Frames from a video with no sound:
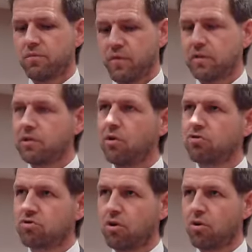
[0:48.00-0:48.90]
when they
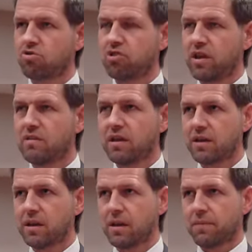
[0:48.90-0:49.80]
launched the
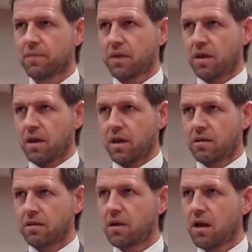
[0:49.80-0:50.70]
e-ticketing.
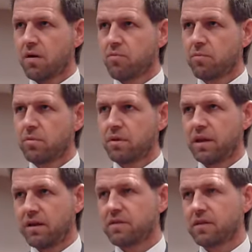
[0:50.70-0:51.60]
And now
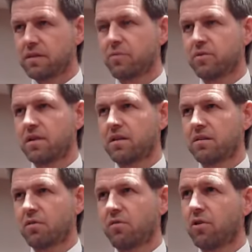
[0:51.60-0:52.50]
nearly
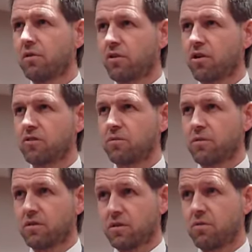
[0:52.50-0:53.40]
60% of all of our
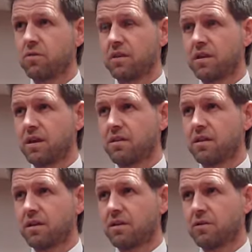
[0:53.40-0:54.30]
customers are using the
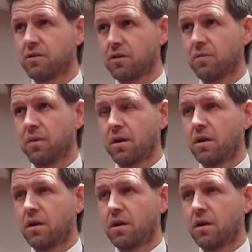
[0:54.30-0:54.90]
e-ticketing system.